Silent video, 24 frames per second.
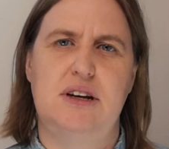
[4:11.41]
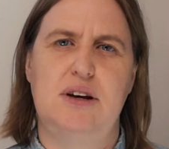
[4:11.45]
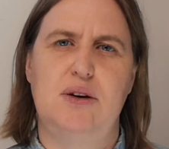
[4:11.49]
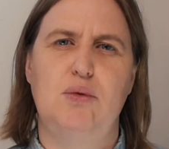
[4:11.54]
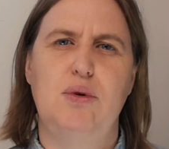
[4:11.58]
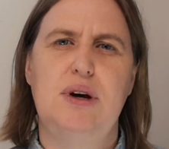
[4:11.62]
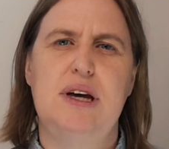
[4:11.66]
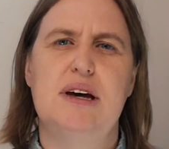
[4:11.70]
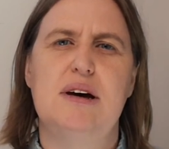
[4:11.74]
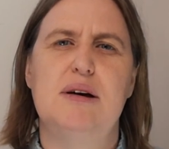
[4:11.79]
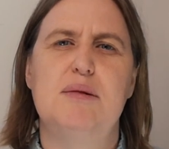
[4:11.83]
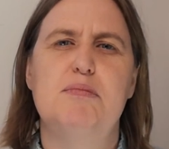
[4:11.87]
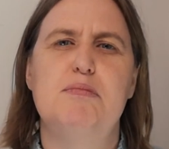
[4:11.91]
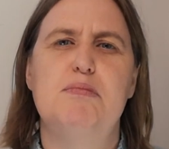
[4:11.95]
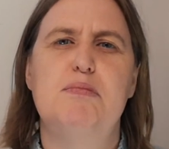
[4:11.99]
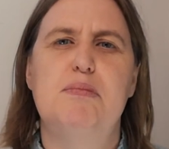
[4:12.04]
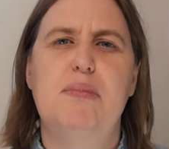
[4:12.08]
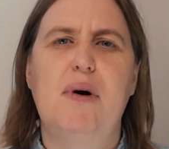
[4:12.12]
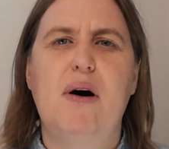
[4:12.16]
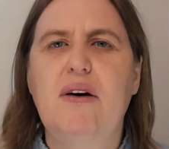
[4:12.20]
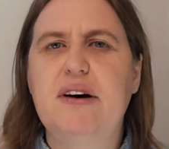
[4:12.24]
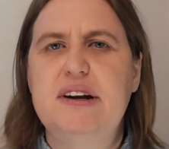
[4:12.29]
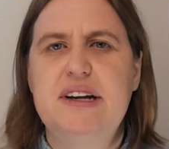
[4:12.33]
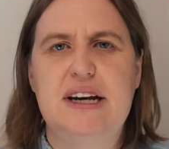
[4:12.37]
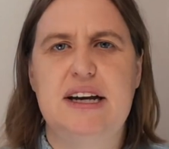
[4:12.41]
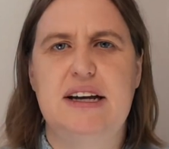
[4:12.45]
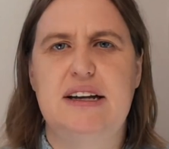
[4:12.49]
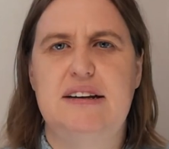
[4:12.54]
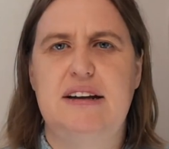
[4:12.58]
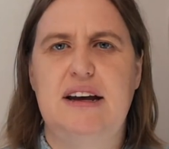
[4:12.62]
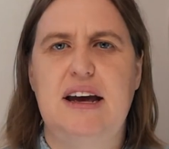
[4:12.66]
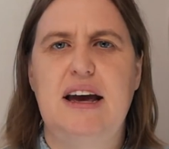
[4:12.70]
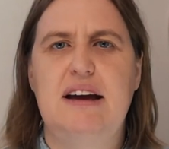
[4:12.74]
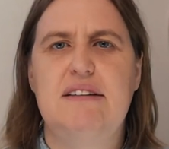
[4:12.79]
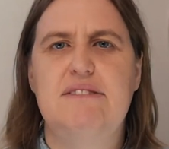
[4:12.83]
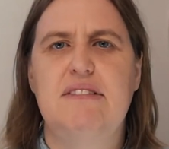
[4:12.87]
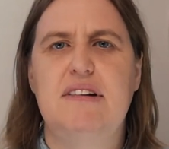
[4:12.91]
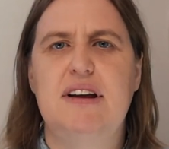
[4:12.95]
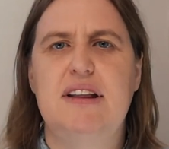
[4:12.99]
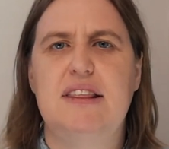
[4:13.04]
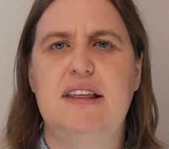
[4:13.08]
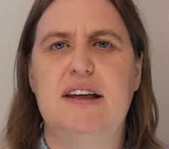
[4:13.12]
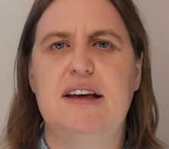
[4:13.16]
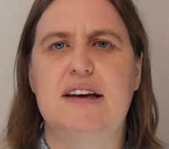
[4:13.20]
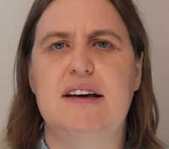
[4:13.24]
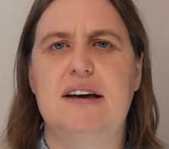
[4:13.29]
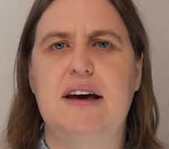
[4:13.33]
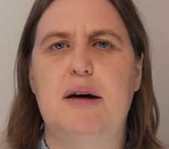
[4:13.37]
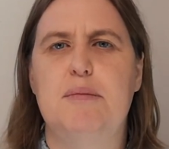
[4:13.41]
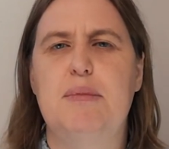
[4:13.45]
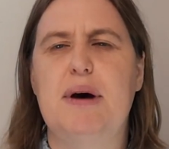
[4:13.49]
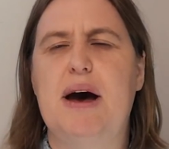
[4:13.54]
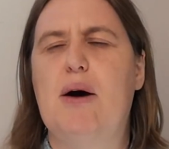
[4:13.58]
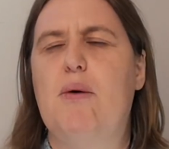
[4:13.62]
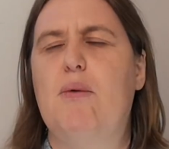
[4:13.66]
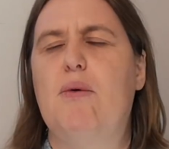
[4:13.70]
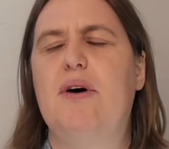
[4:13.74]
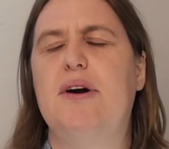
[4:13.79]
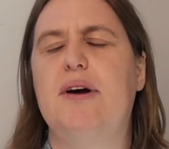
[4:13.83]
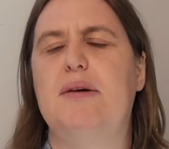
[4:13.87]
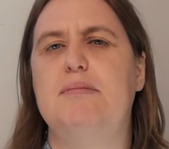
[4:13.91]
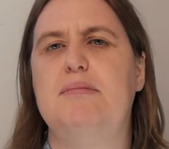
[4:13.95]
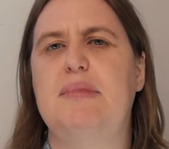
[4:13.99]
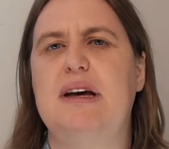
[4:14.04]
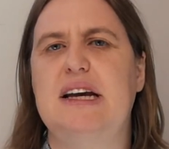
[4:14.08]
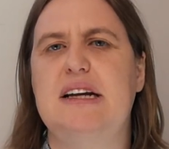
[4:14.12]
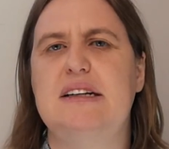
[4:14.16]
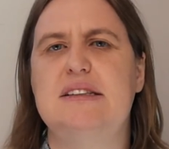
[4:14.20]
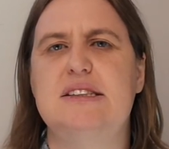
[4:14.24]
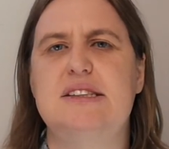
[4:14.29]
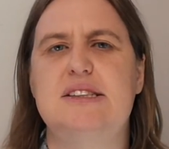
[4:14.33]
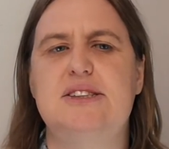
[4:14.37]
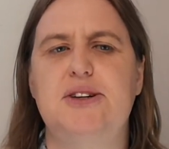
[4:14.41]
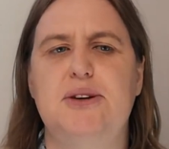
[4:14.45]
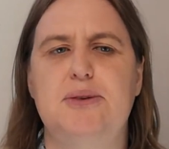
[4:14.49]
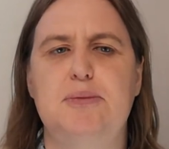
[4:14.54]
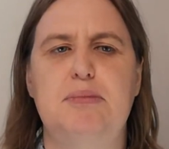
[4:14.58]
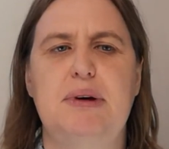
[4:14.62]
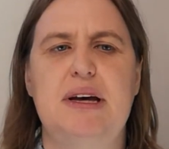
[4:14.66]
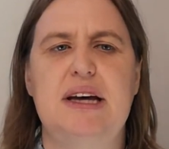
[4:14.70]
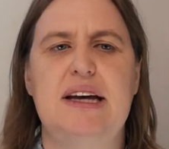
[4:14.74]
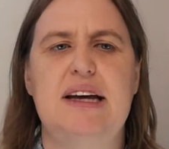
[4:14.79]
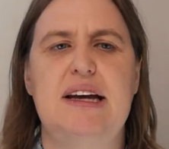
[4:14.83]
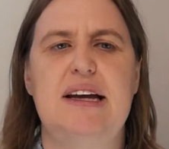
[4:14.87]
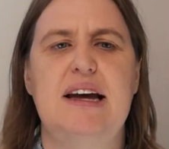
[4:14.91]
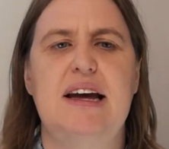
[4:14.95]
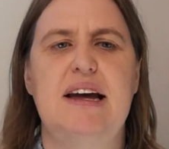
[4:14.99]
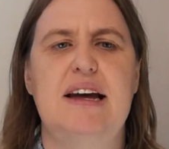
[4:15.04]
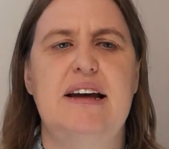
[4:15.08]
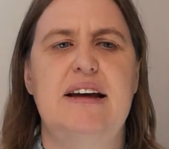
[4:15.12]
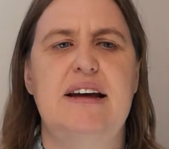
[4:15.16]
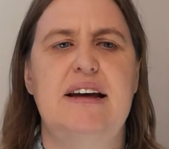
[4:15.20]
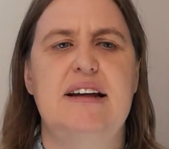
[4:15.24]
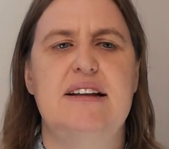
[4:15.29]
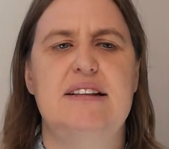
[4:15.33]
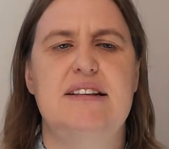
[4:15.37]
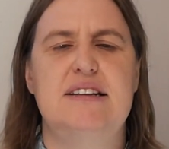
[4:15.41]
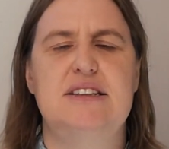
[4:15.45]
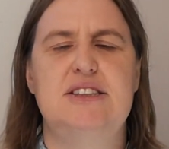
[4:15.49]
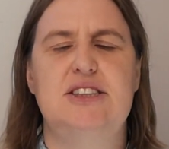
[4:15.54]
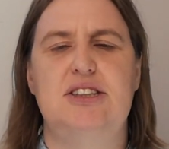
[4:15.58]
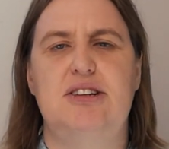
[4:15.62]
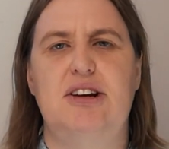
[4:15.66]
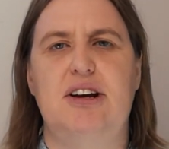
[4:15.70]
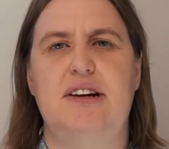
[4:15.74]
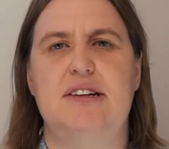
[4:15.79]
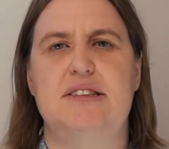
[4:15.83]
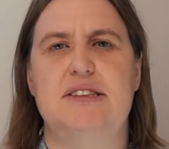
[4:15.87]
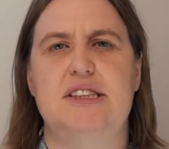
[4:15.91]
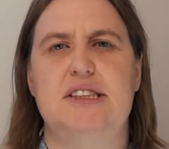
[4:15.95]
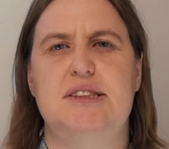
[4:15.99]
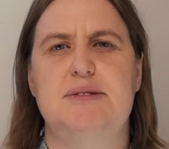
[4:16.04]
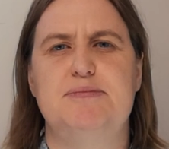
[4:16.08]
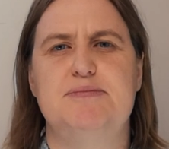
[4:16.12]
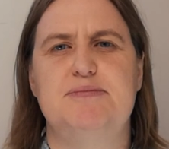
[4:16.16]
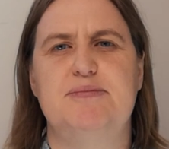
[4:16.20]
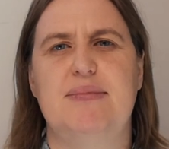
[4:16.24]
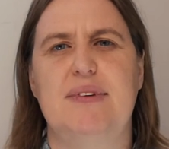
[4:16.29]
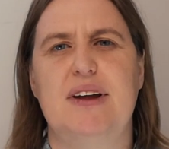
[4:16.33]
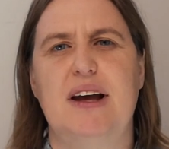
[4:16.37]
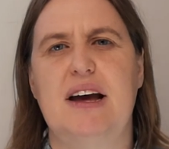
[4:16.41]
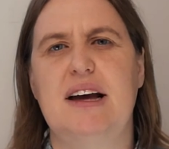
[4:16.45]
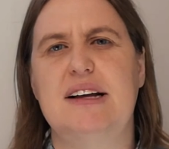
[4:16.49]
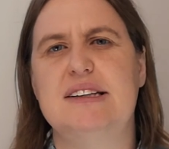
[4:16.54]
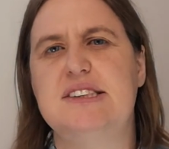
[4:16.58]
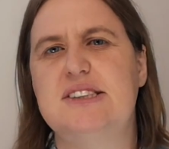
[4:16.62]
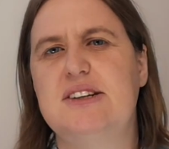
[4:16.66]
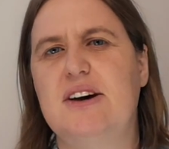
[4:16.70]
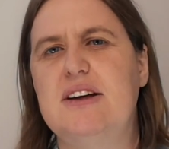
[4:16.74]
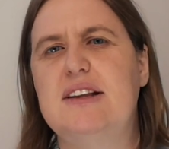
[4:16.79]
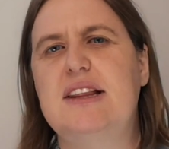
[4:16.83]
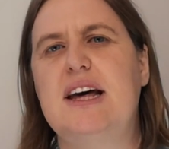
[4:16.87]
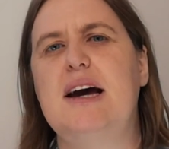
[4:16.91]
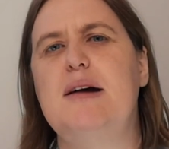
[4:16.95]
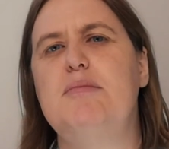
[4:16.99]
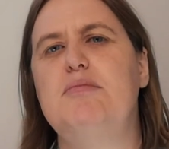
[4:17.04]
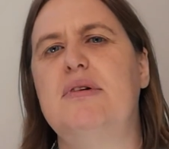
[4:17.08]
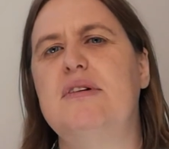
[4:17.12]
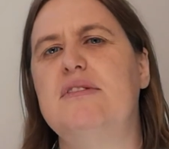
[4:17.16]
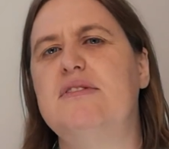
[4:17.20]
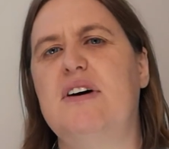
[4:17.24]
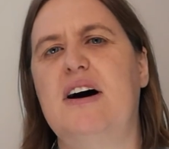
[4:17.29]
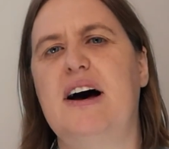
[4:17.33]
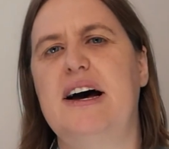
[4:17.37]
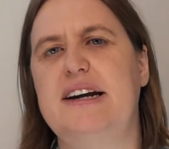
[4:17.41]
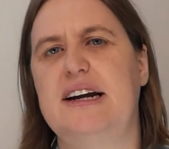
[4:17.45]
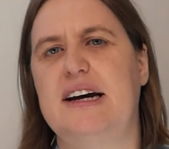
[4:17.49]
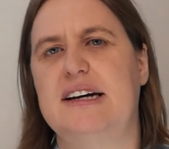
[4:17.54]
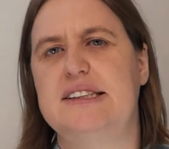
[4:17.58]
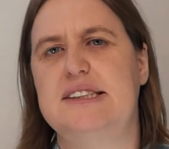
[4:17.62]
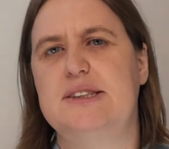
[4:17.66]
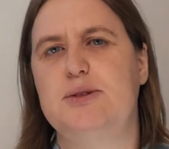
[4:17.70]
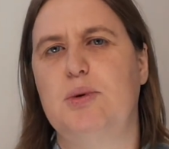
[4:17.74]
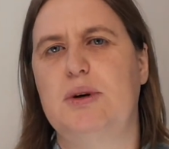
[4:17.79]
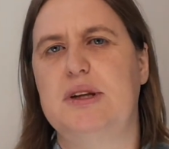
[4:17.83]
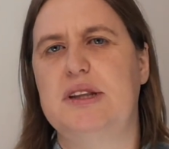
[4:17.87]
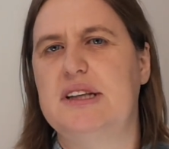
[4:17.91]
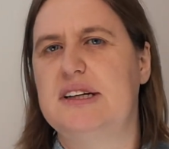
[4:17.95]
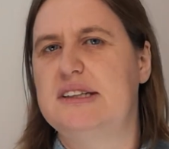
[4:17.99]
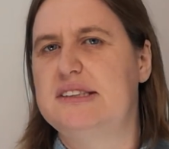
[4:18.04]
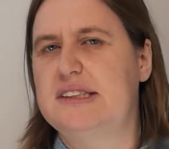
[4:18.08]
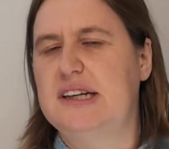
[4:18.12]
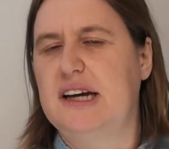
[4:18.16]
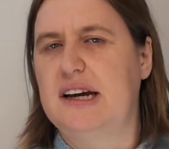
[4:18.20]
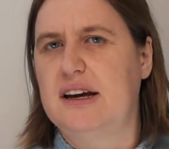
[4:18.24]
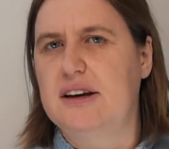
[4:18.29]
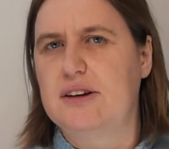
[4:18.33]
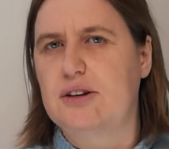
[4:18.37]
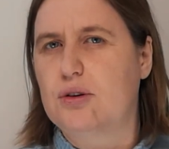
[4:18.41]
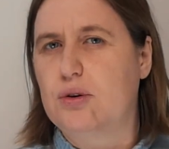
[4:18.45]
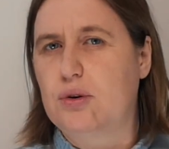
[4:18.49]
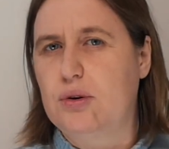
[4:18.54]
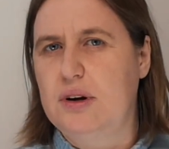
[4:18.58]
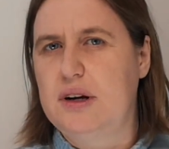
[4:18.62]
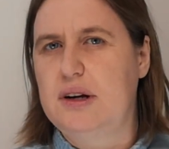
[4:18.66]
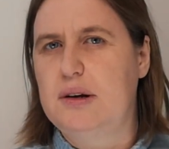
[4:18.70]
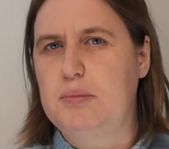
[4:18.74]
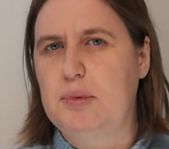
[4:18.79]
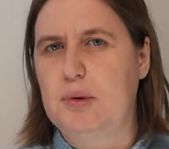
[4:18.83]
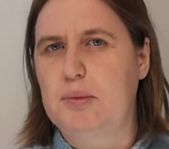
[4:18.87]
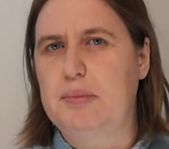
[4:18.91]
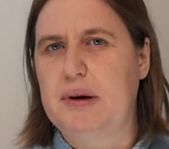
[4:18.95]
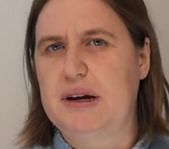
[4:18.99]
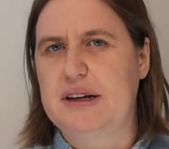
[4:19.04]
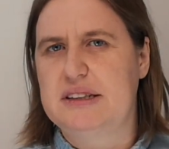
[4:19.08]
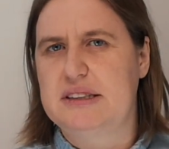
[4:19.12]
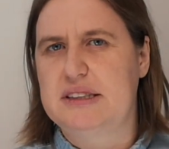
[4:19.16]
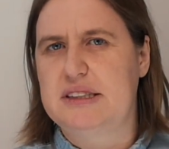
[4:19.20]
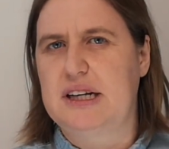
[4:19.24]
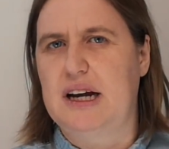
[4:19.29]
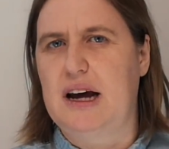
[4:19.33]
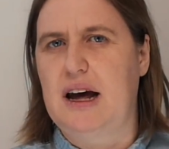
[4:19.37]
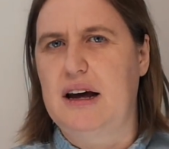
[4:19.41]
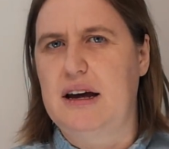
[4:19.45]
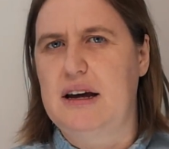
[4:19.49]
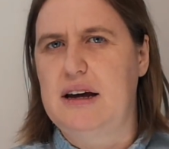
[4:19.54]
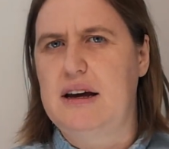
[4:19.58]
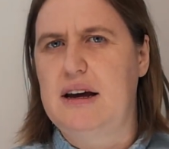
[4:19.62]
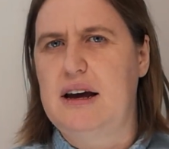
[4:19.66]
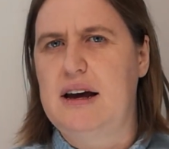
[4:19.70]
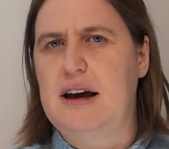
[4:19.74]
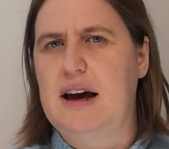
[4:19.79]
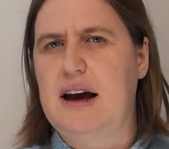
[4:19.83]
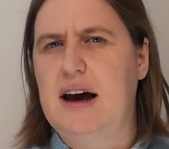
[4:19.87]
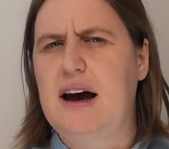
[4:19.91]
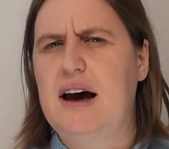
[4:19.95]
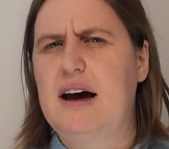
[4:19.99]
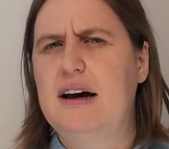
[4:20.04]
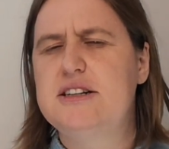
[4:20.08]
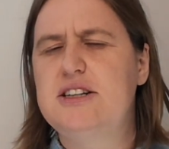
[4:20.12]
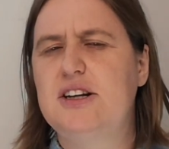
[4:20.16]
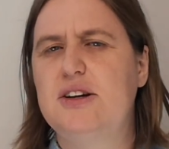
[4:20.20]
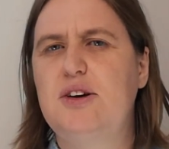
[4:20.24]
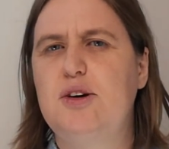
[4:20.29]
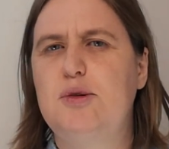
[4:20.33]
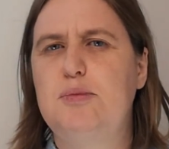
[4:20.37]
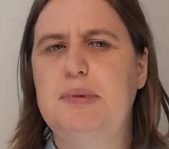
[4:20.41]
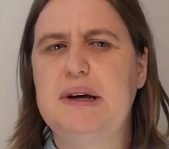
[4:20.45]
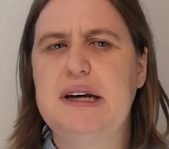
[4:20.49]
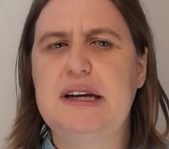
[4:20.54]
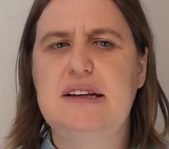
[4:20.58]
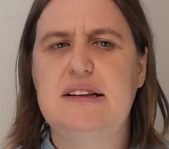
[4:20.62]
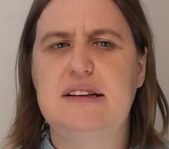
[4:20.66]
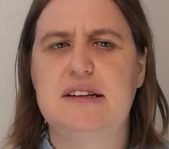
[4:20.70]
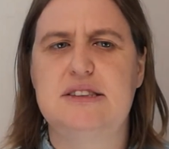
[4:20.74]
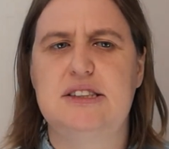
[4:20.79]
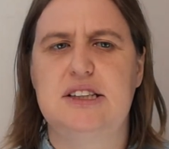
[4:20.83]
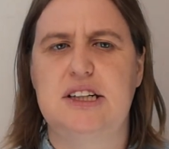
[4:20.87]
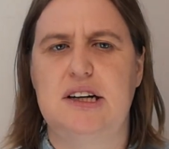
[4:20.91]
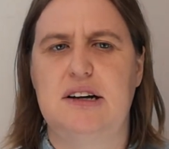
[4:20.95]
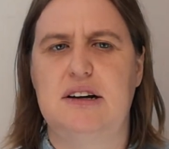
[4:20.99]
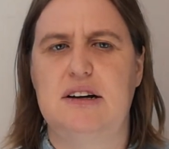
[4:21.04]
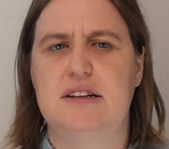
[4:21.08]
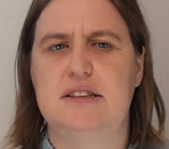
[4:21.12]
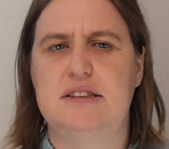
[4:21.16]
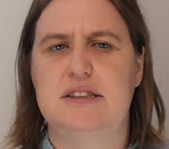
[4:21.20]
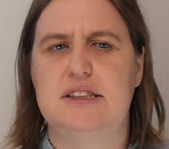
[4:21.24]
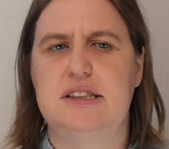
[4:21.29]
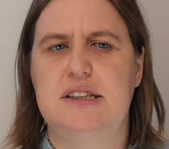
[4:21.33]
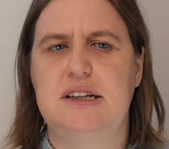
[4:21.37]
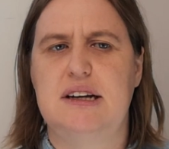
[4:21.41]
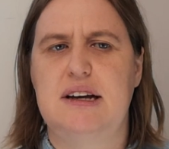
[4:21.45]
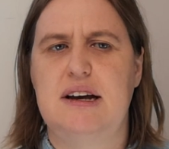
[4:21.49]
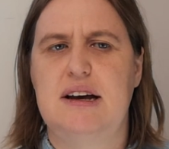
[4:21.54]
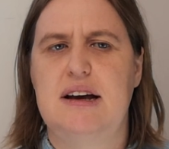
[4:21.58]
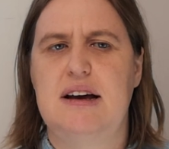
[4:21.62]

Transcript: We embodied everything about what it means to be the church. And so they provide us with this incredible picture. How do you be the church?